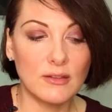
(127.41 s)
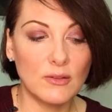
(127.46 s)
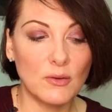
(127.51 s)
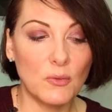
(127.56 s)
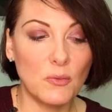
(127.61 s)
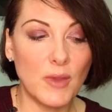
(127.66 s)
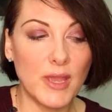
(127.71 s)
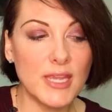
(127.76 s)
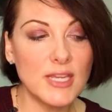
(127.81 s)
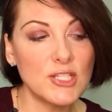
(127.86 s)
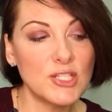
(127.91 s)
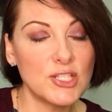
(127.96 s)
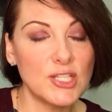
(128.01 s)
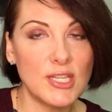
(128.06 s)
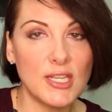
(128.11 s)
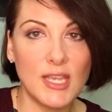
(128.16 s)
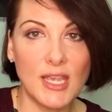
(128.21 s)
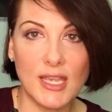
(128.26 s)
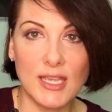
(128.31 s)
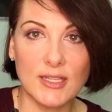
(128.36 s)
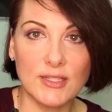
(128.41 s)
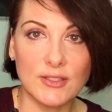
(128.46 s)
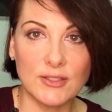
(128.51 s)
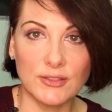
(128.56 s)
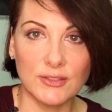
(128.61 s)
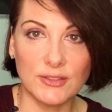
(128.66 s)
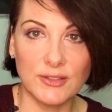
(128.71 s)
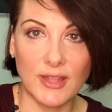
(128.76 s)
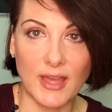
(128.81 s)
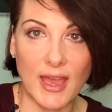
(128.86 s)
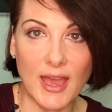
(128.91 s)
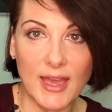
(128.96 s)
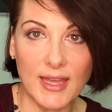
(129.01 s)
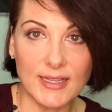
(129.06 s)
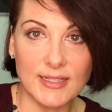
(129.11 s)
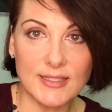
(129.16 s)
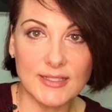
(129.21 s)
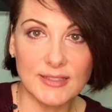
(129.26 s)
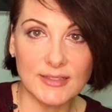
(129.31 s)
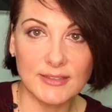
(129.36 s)
The way she handled
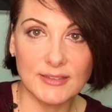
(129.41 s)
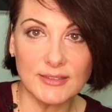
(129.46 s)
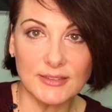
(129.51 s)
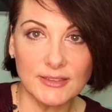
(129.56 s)
that